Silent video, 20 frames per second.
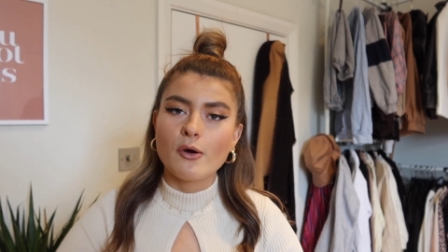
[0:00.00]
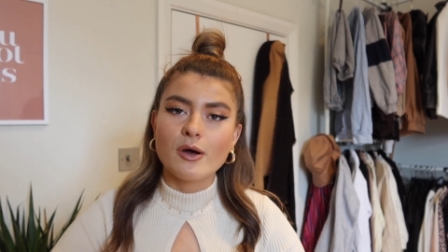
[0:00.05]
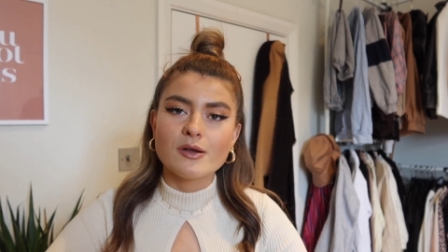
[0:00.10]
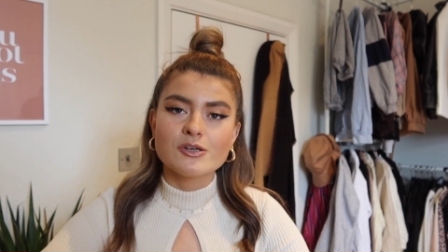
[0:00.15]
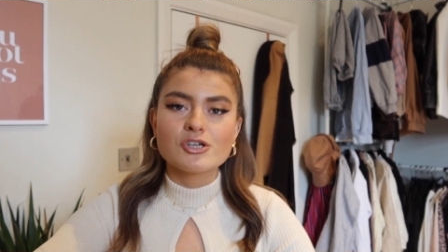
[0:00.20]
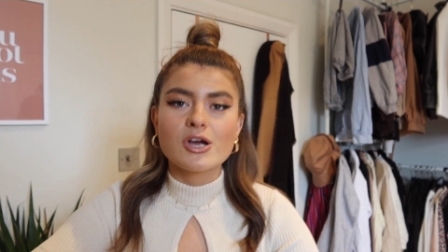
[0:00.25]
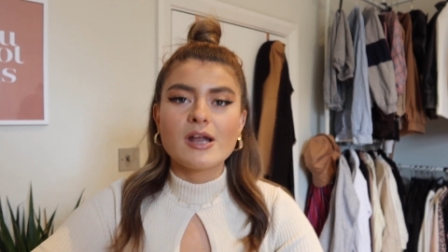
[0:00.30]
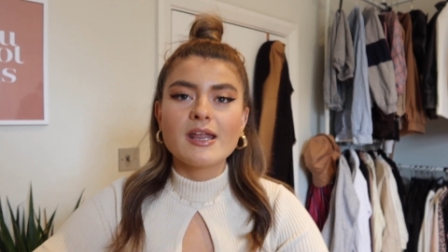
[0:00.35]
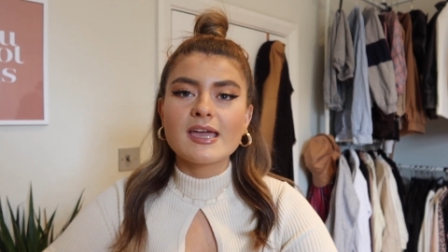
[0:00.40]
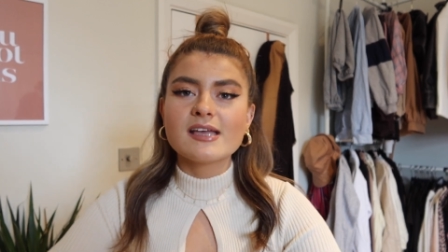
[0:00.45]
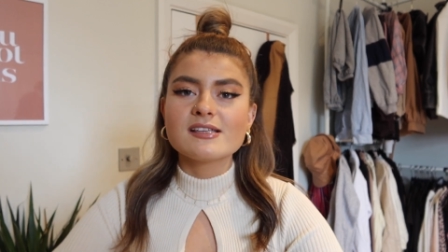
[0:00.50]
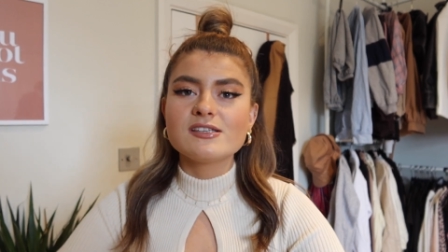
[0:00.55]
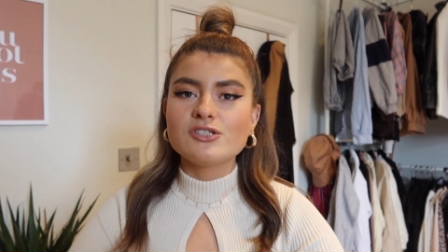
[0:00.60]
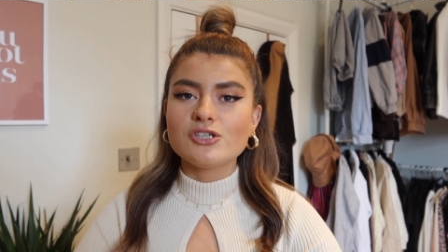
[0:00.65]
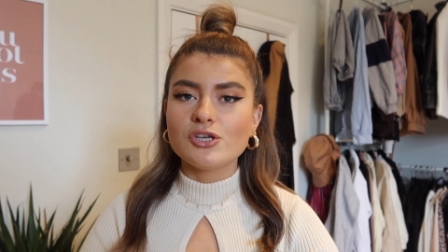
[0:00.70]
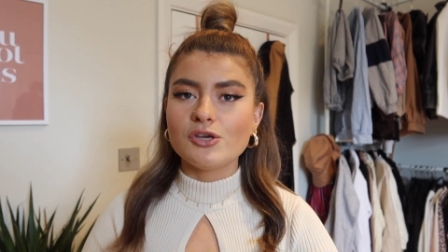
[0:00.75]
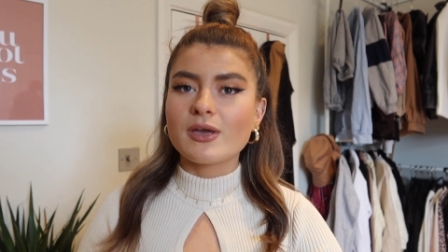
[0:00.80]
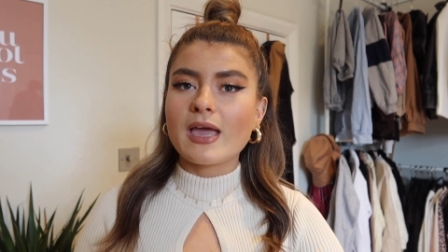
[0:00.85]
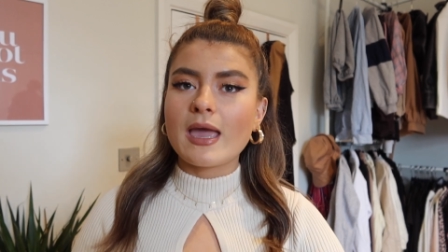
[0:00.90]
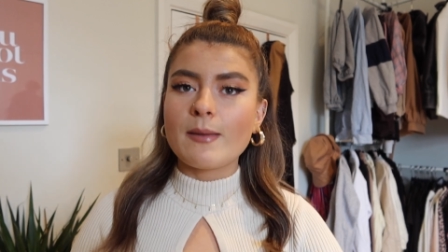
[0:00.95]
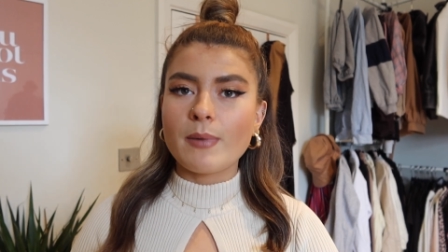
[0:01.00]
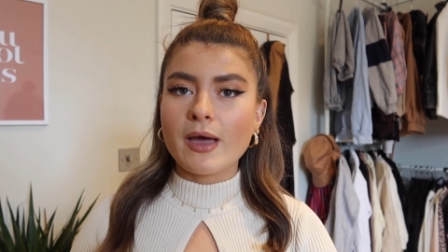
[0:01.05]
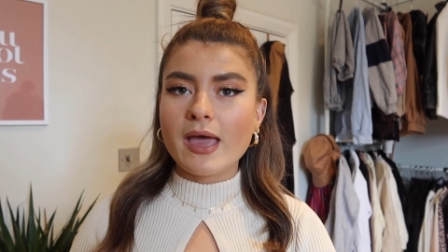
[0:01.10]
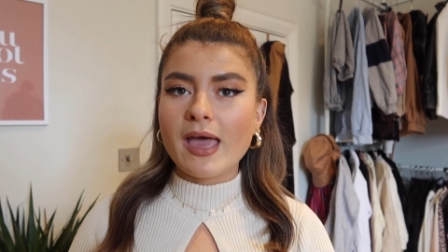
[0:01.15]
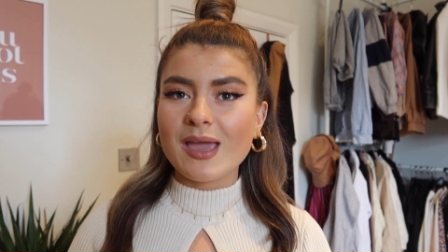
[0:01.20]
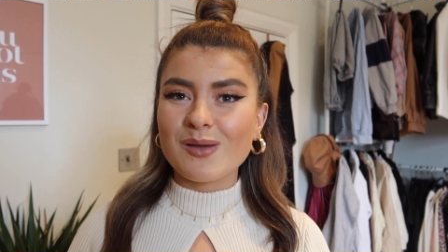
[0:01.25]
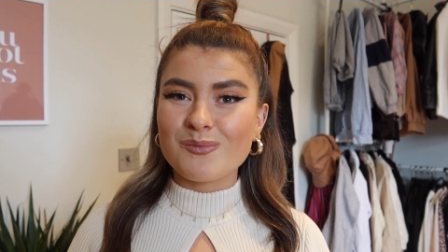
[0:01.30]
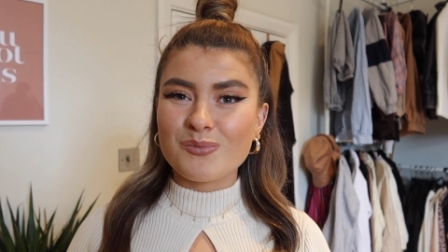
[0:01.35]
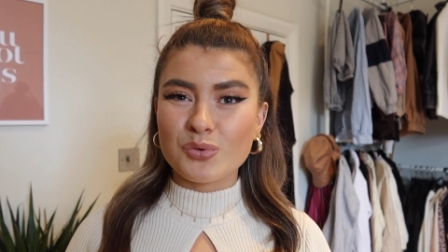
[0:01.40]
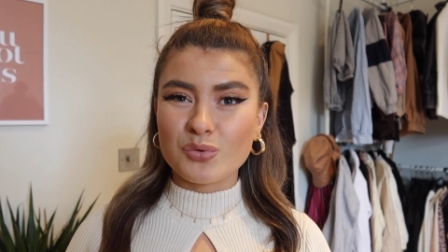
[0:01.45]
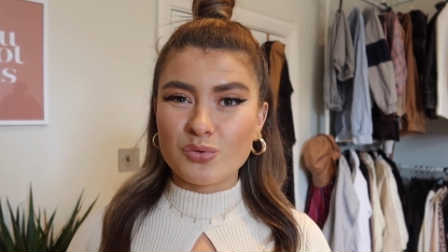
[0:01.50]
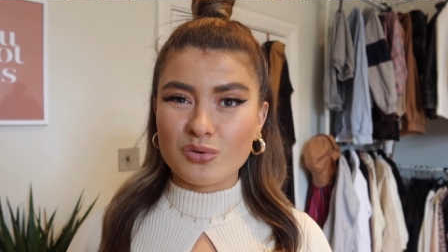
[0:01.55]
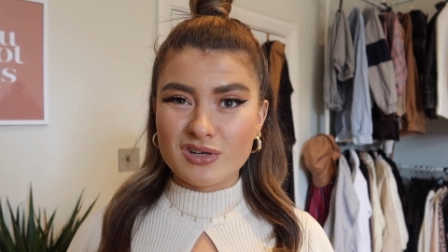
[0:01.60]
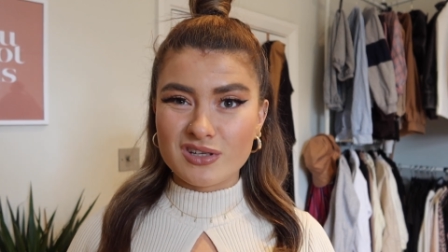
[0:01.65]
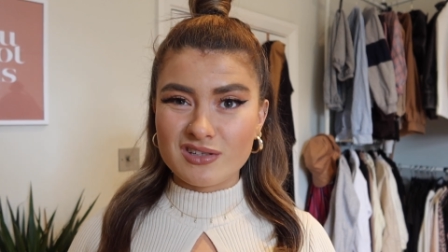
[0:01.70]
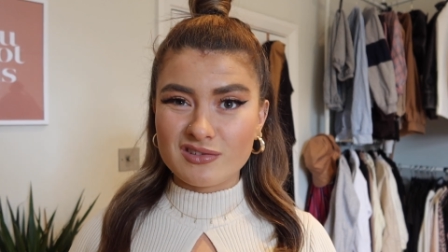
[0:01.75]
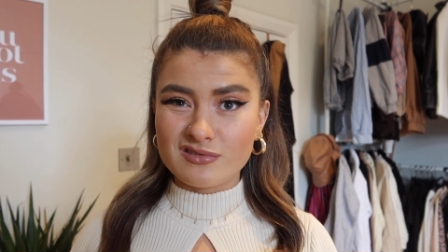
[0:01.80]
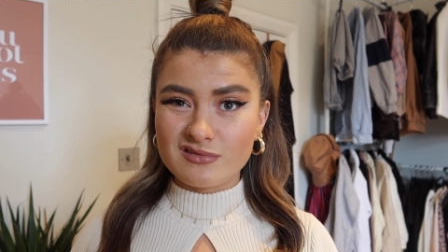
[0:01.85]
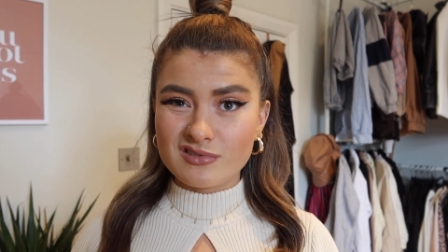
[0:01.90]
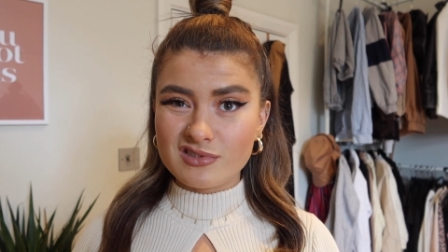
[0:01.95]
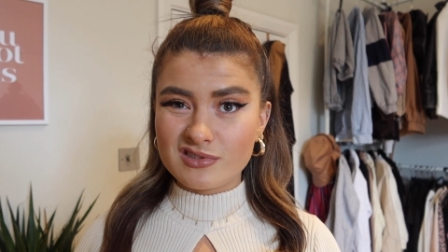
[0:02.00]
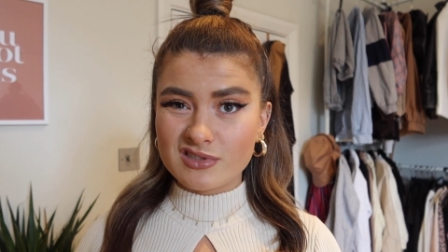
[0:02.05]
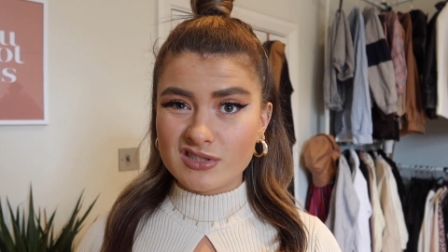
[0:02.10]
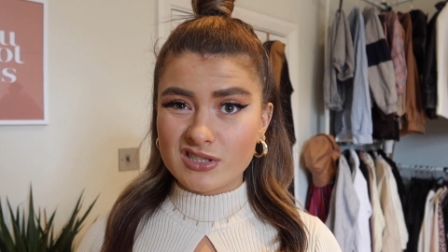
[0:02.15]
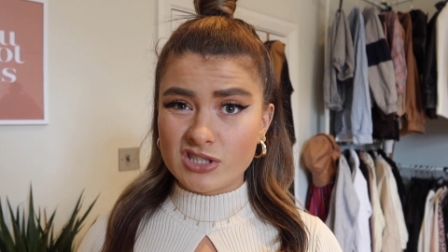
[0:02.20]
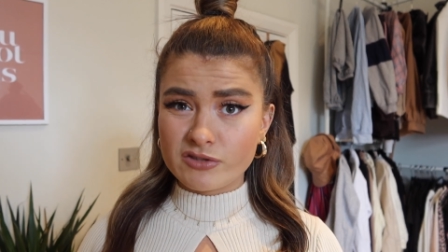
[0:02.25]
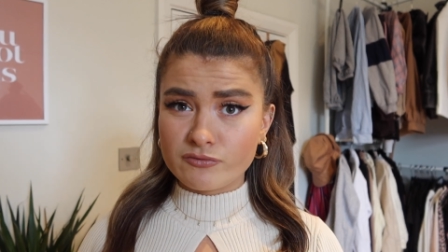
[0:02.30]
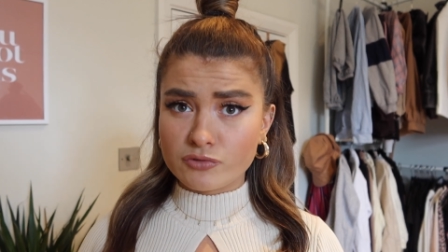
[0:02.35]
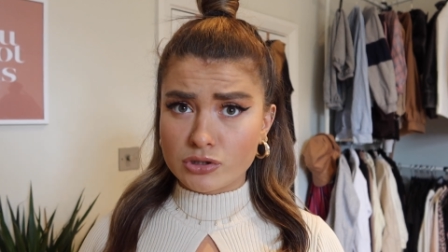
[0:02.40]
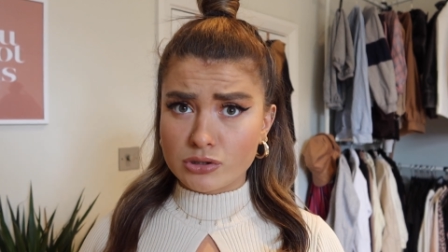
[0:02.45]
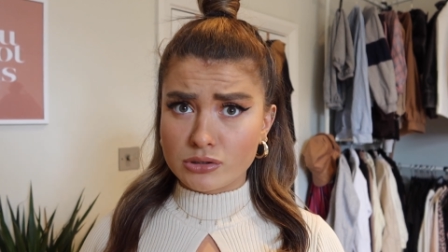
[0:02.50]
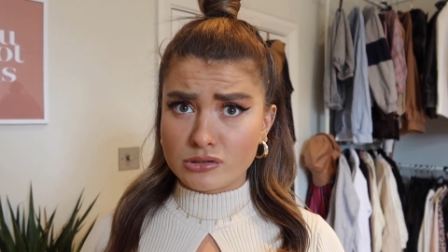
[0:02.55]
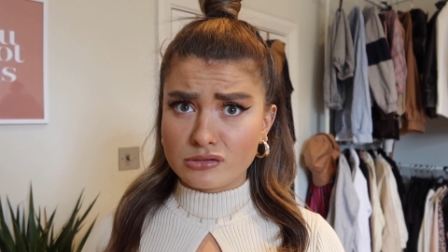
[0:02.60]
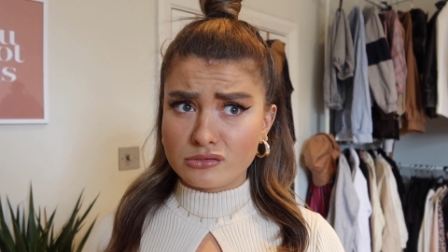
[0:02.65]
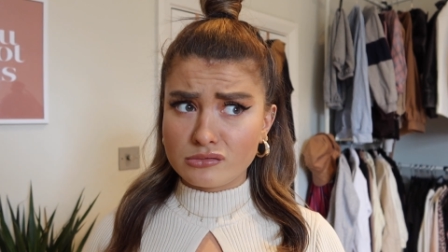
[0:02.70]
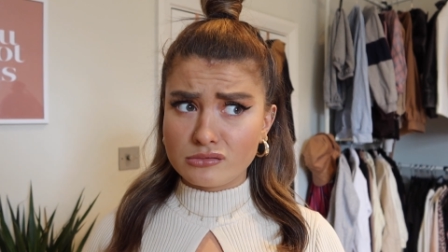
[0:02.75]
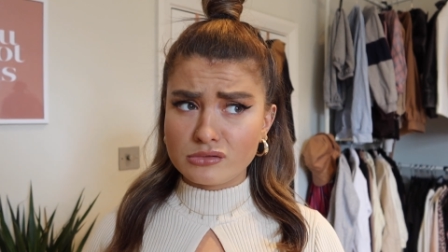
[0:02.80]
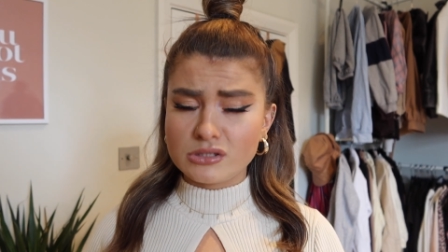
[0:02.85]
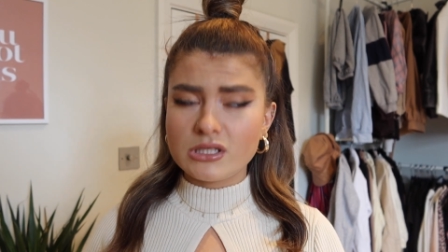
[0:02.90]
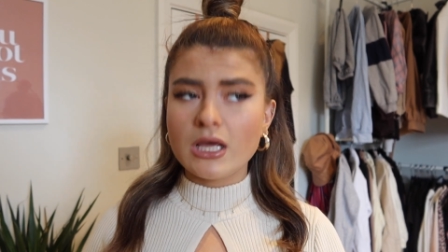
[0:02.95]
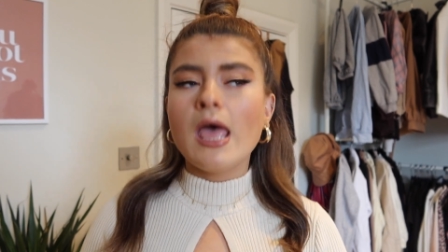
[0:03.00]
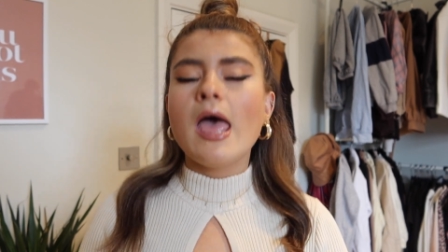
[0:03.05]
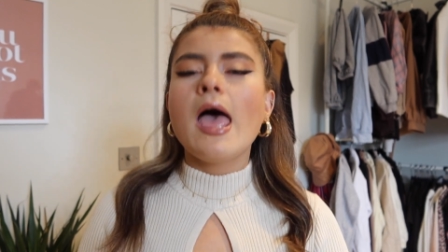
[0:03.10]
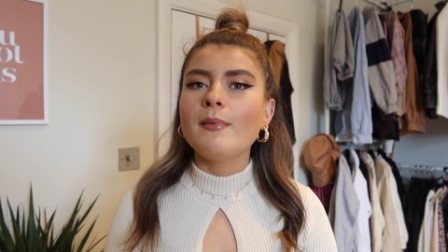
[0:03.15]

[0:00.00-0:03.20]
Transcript: I'm trying to get to 2k by April and I know that's kind of hard.